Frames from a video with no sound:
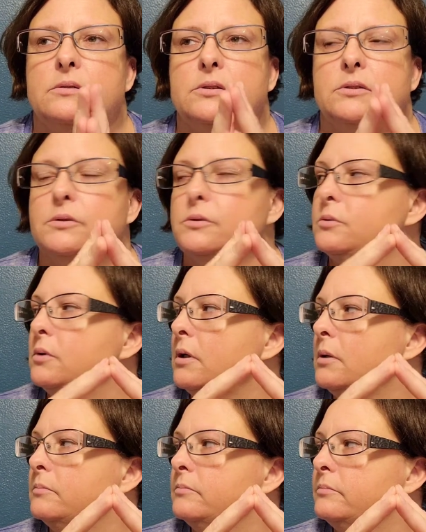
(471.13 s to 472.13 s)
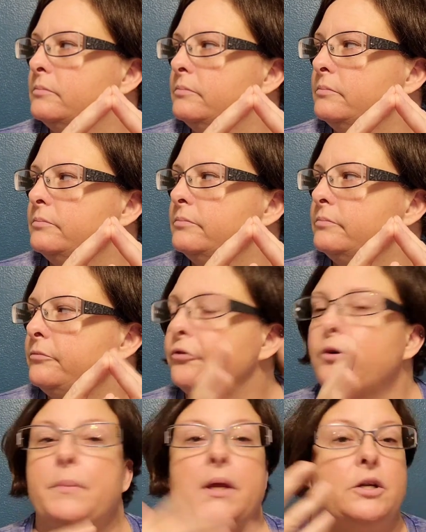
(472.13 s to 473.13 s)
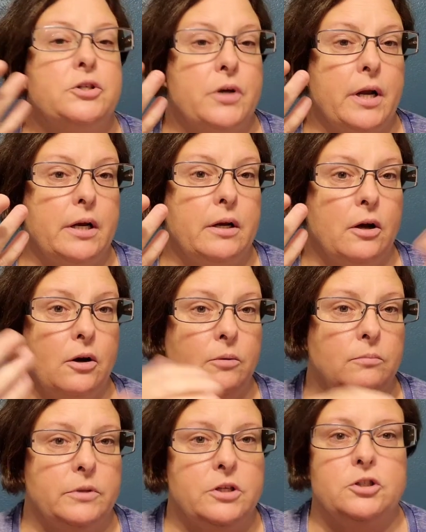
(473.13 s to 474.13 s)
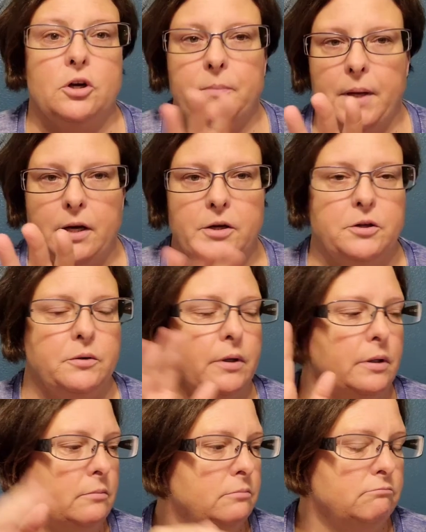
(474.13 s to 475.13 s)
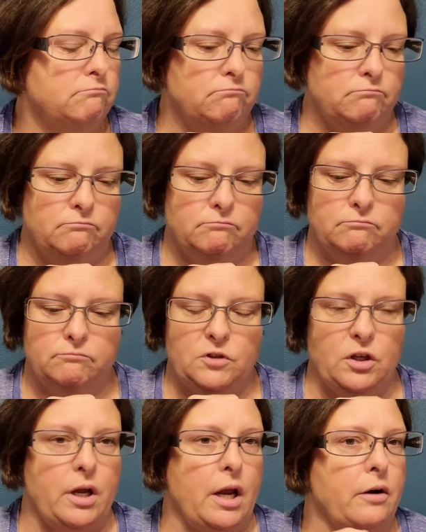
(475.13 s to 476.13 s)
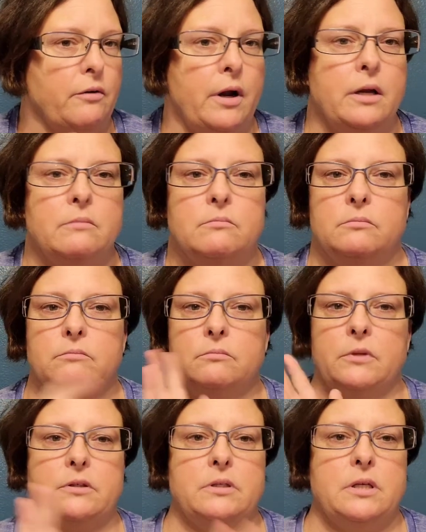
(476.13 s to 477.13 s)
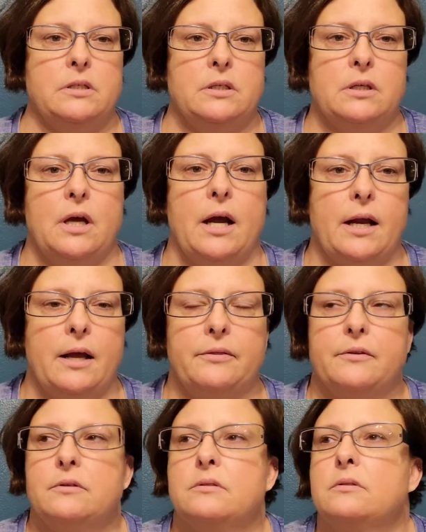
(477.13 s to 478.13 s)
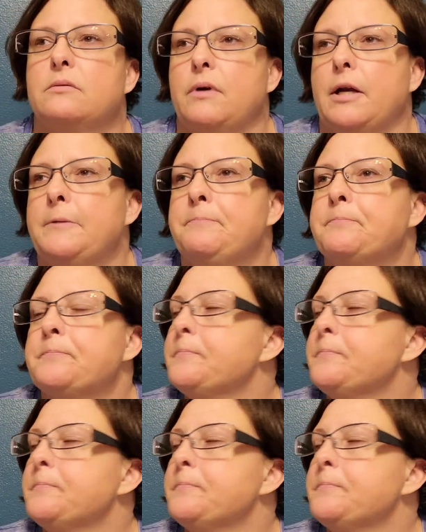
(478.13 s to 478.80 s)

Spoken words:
for me to drain at home. They showed me how to do it. Okay, great. Looks easy. I got this, right?